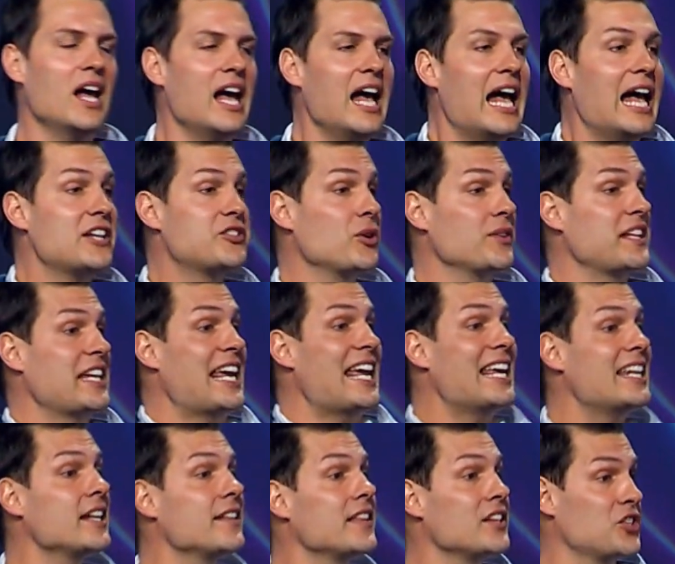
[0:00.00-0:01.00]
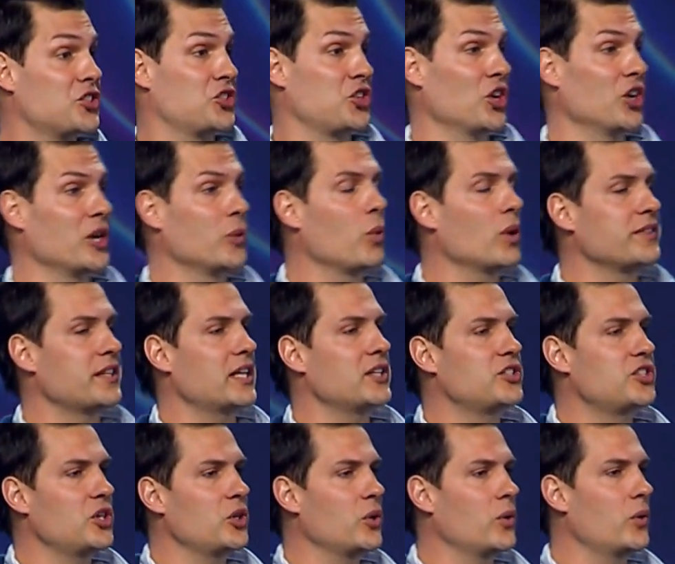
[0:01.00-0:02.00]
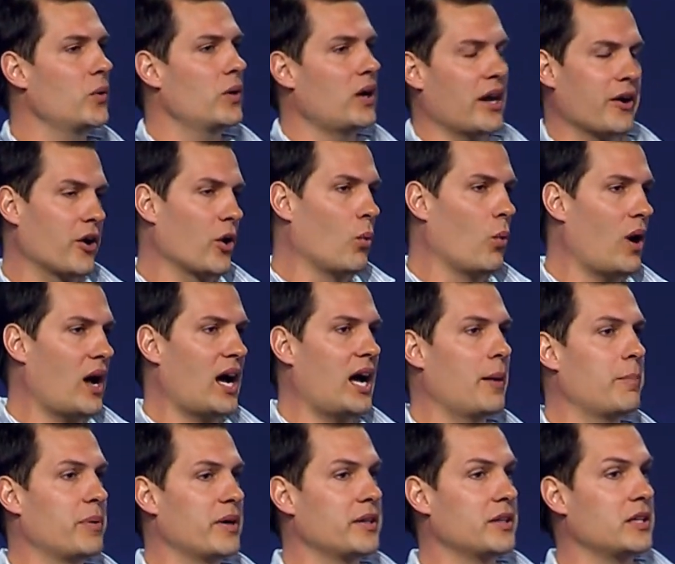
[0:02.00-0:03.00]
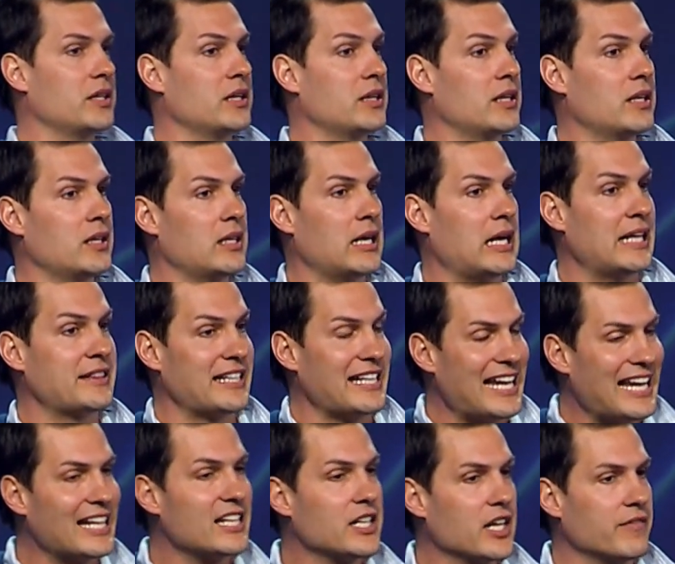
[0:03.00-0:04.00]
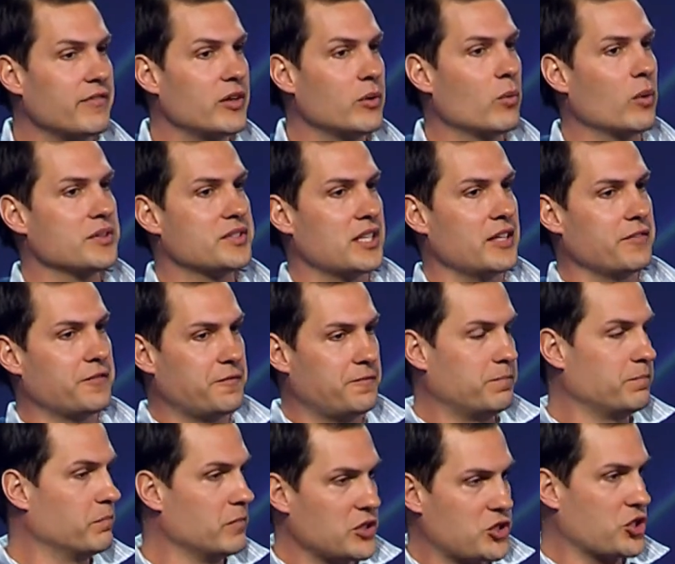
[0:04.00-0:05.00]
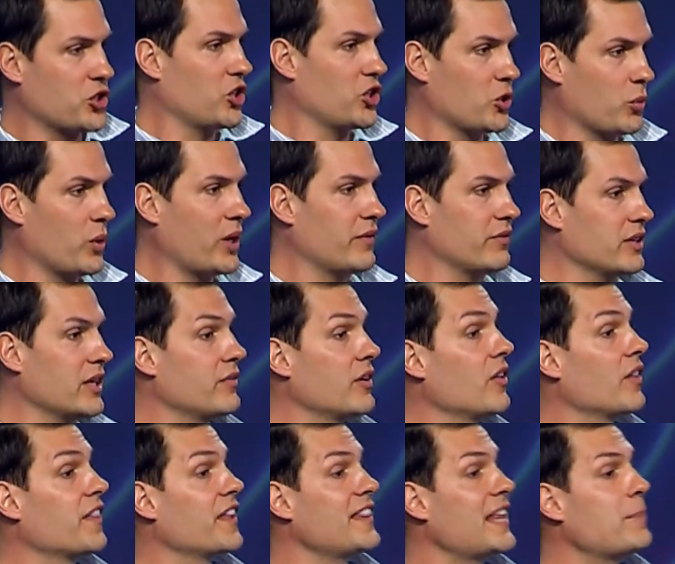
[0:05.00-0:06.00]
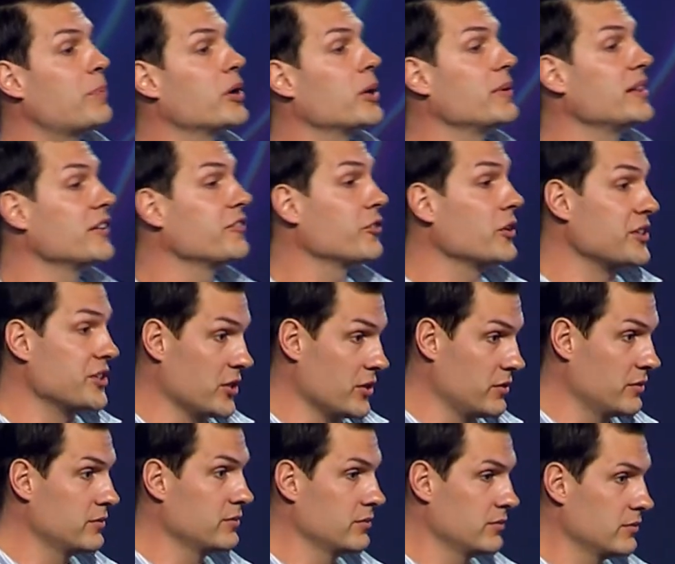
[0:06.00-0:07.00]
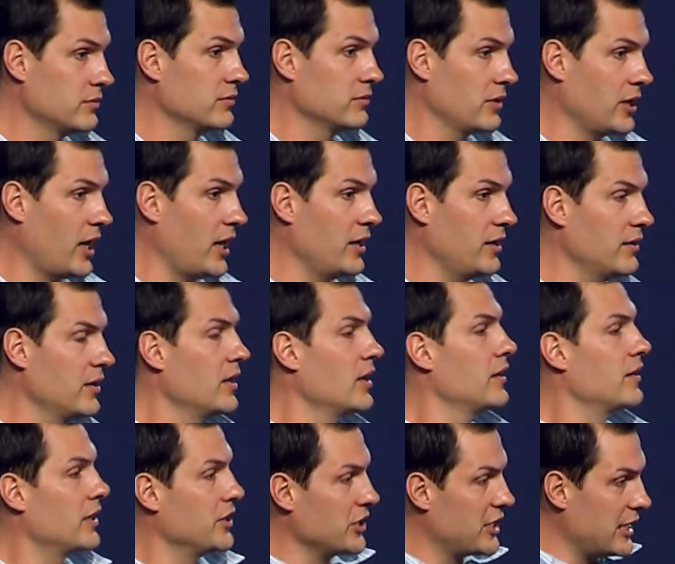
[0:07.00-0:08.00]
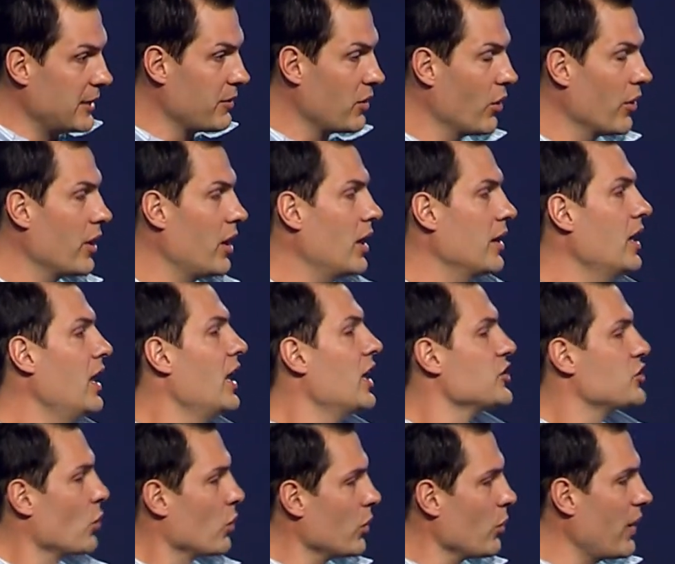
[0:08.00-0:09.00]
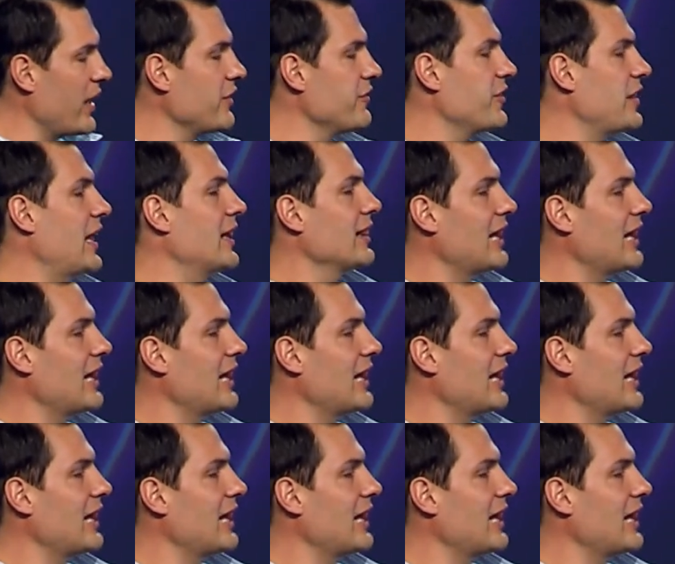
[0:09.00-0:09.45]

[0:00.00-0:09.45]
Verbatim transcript: And so at the end of this journey, what they do, I don't know why, but at the end of it, once they've matured to whatever level, then they put them in the freezer, okay? Then you keep going on. So we're waiting for that